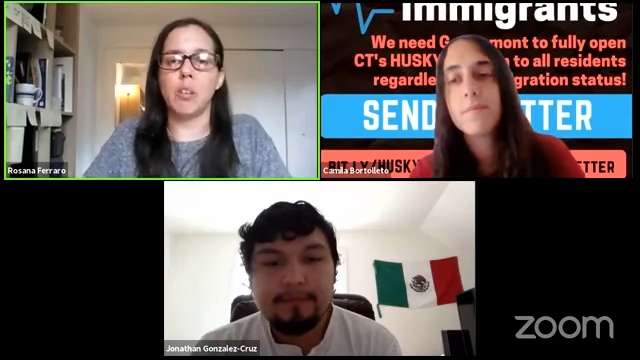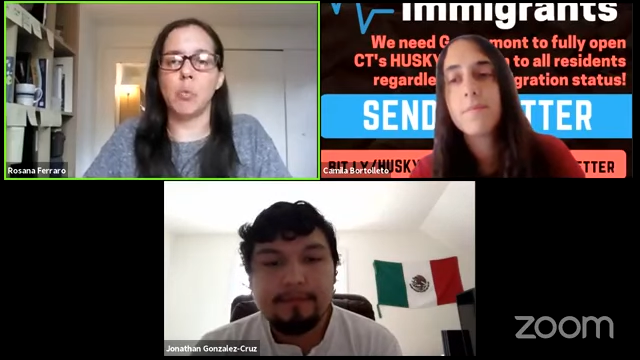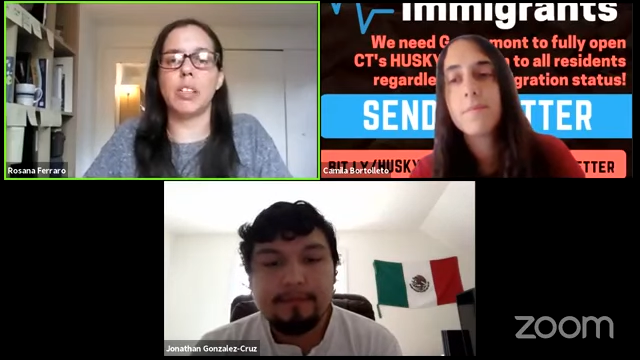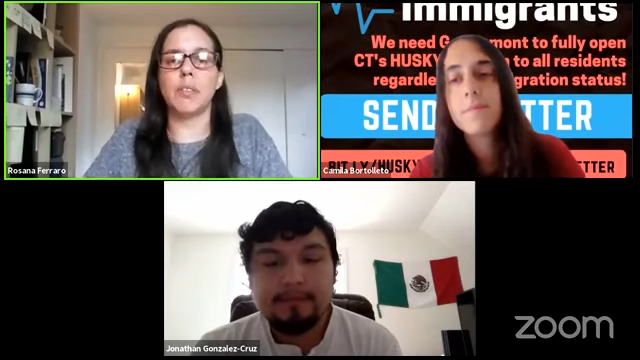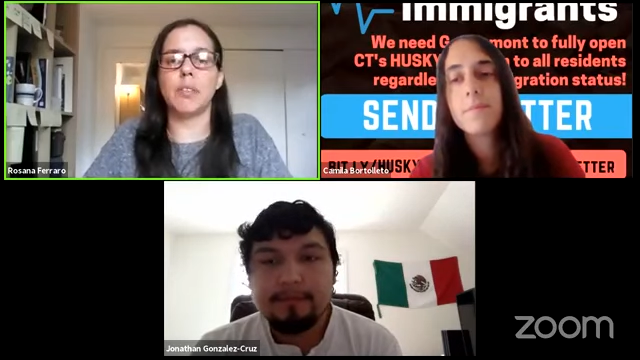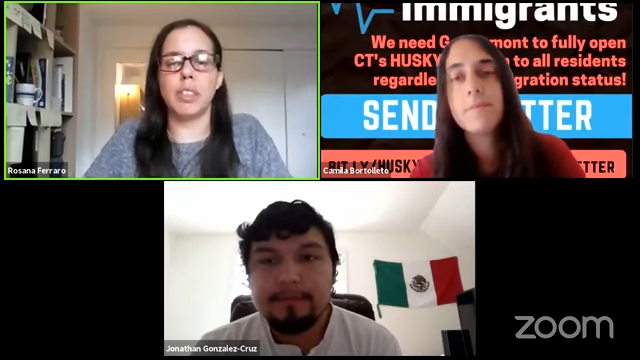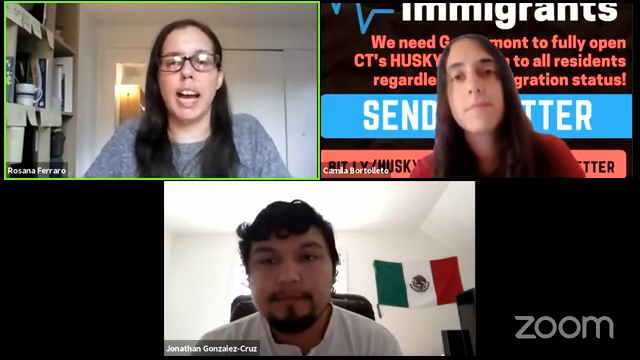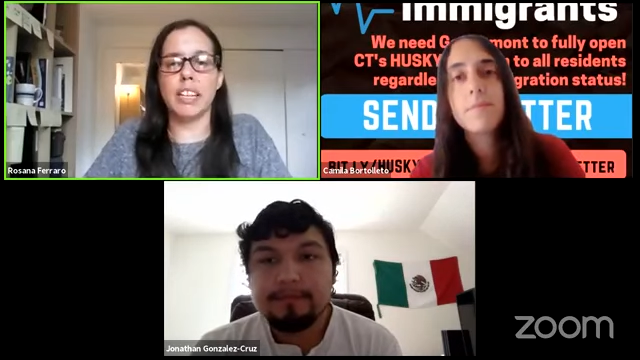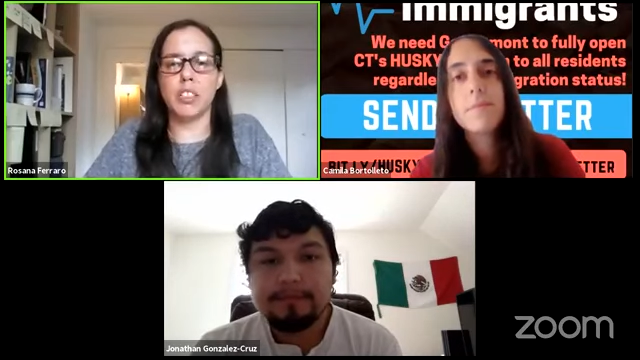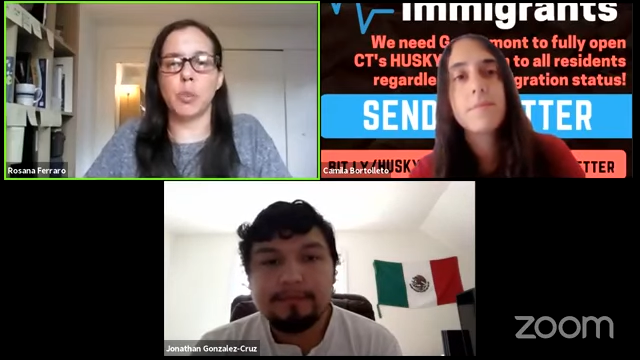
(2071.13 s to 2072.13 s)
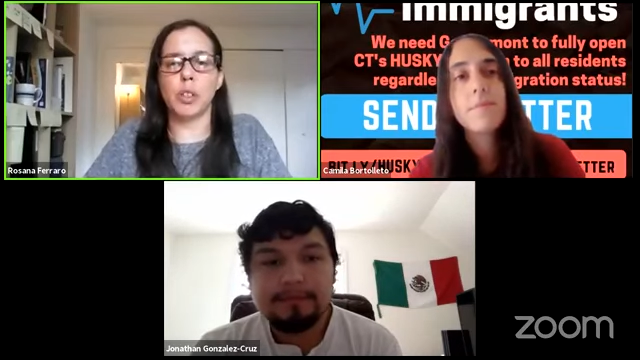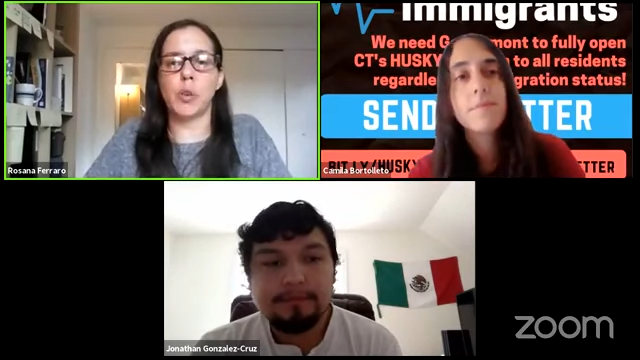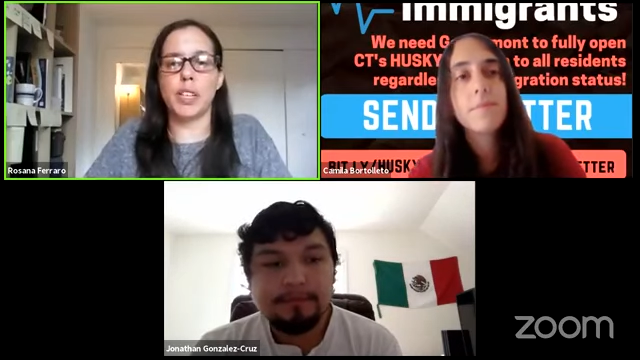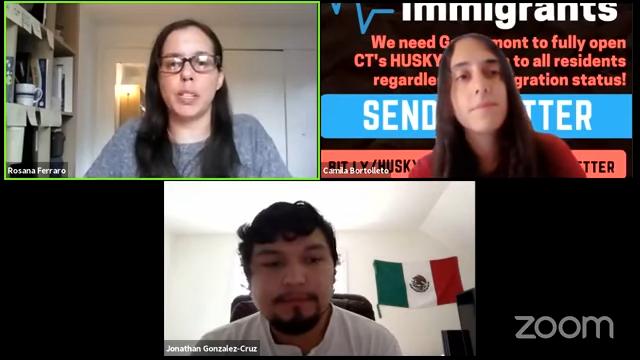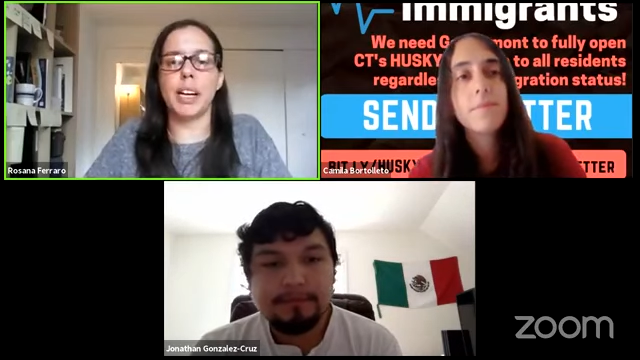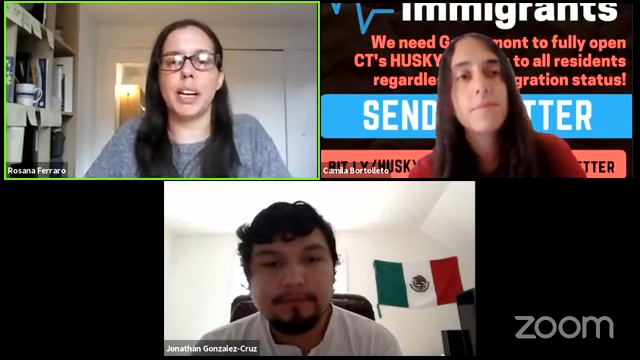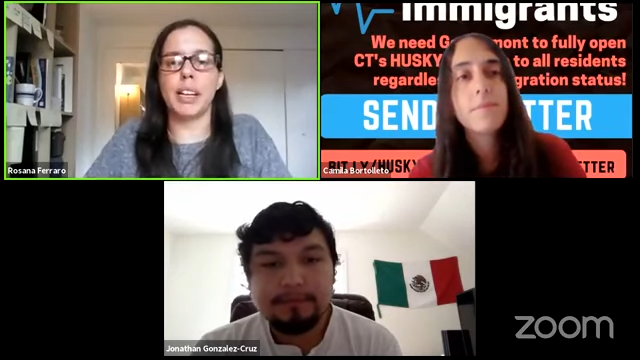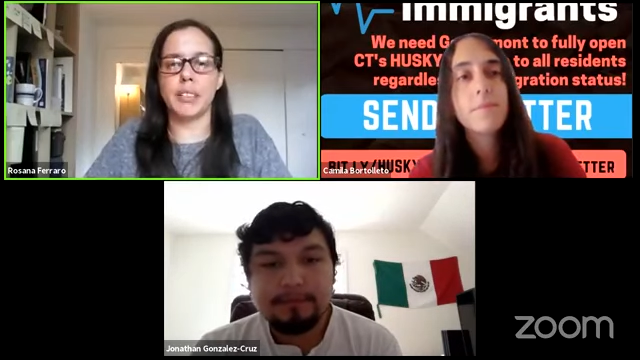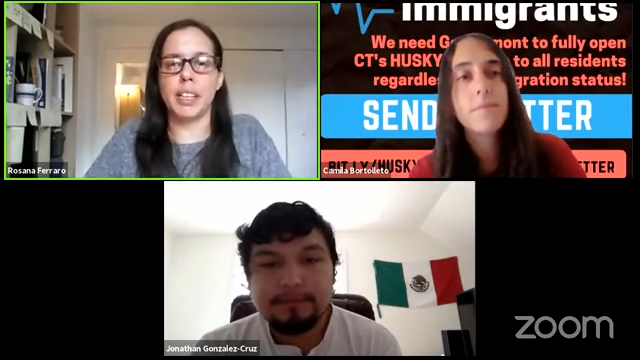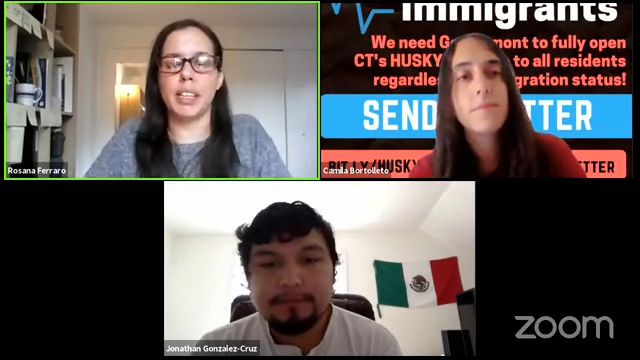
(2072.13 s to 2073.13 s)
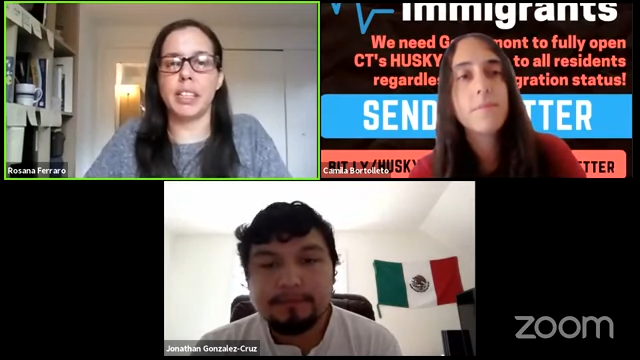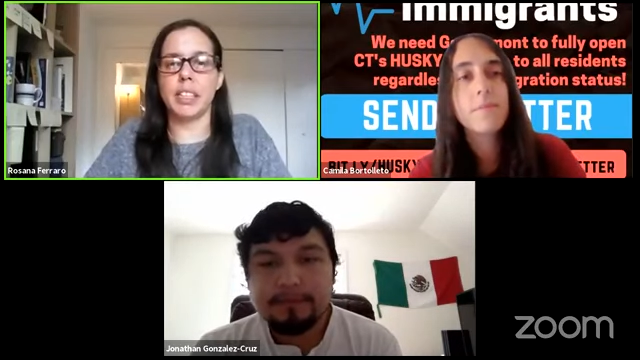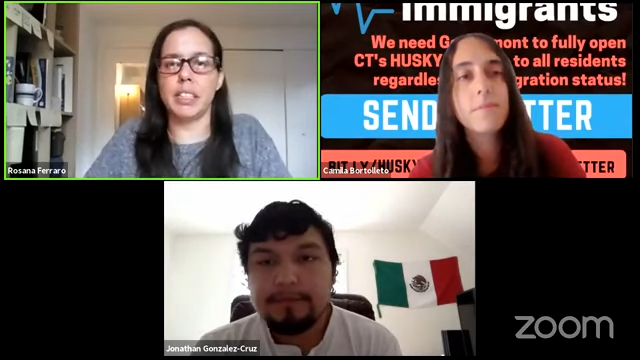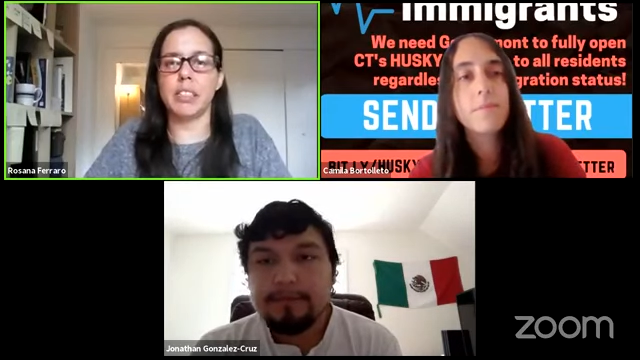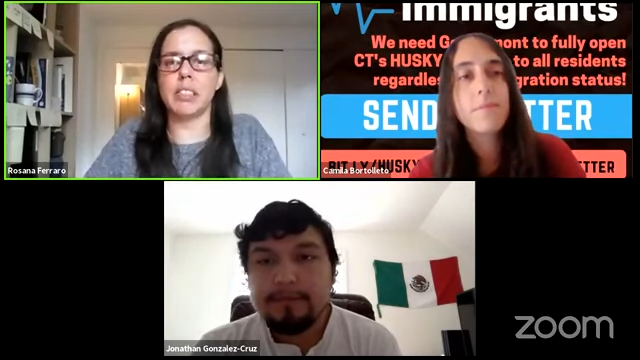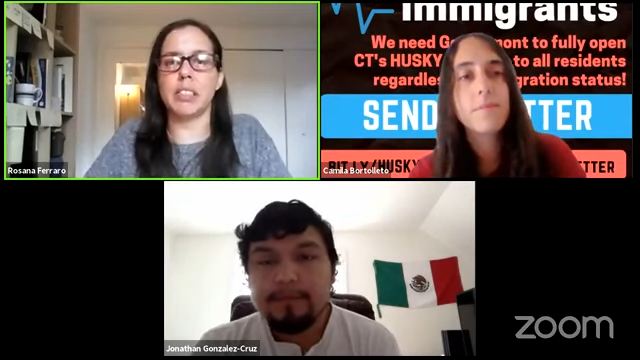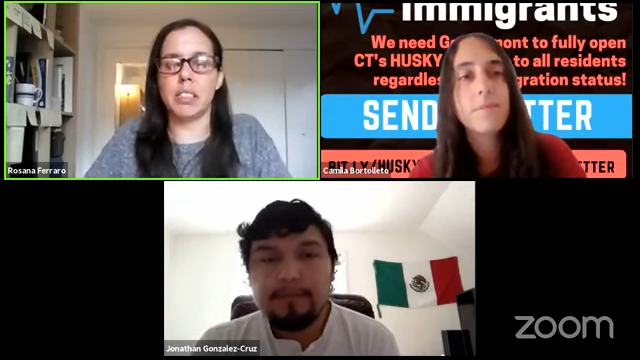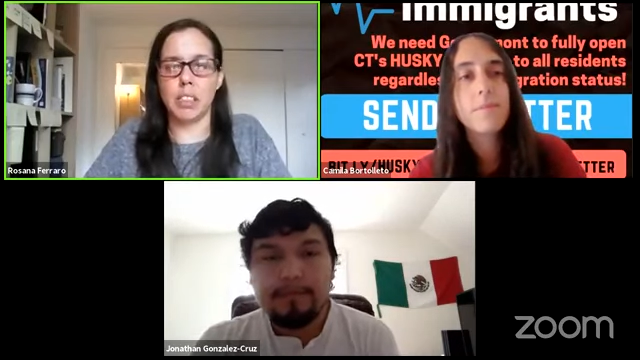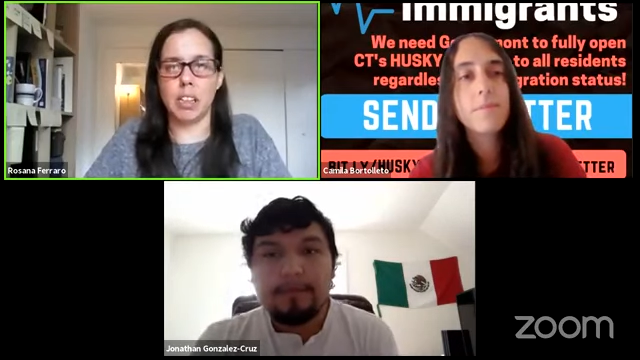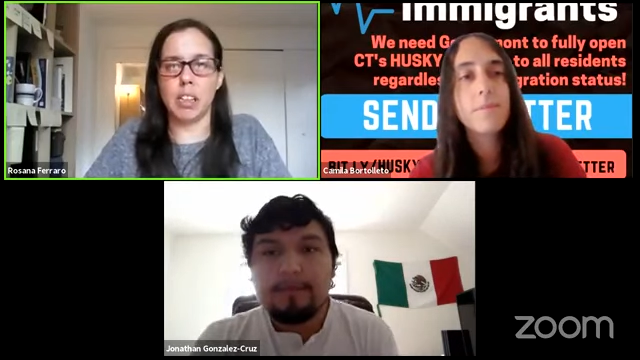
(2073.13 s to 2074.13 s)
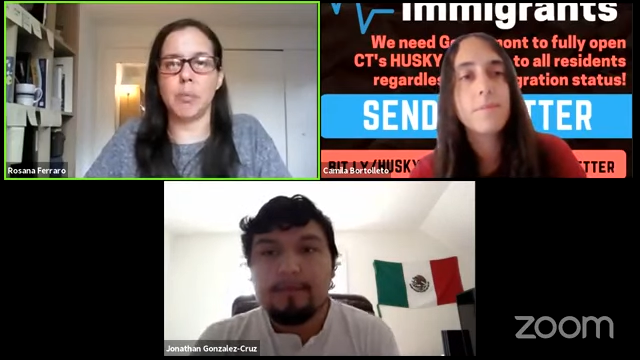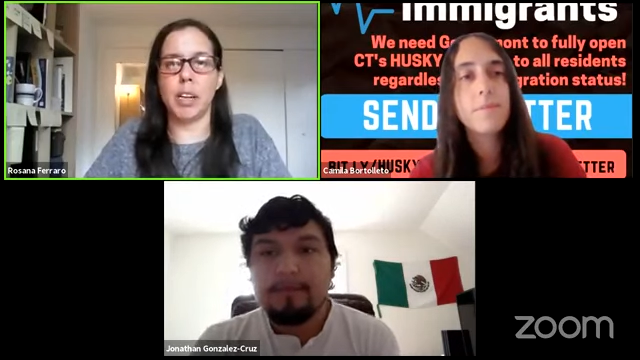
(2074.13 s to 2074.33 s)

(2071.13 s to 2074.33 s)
Speaker 1: And one of the asks we're going to be elevating is um,